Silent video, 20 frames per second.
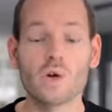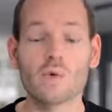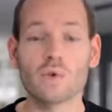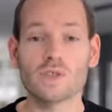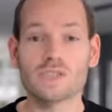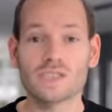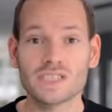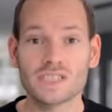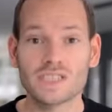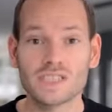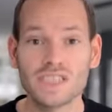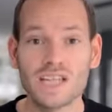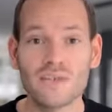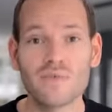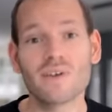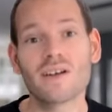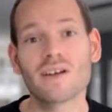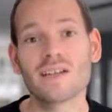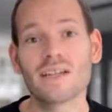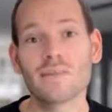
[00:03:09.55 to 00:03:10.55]
we're
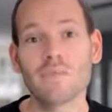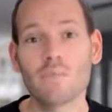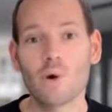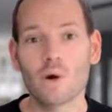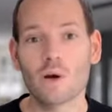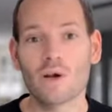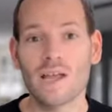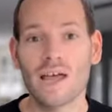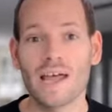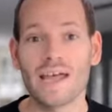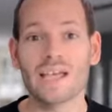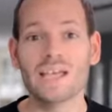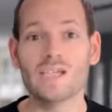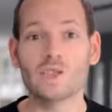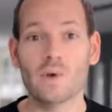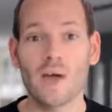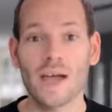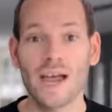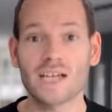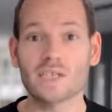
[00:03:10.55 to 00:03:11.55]
significantly more likely
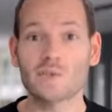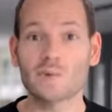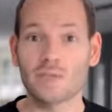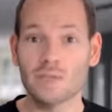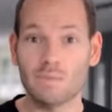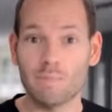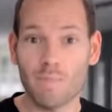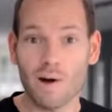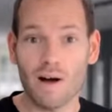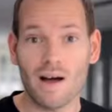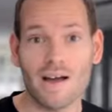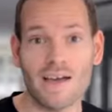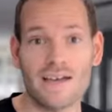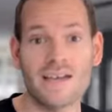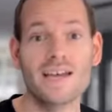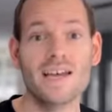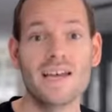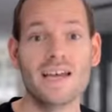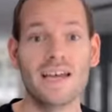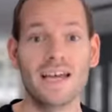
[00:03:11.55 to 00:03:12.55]
to actually buy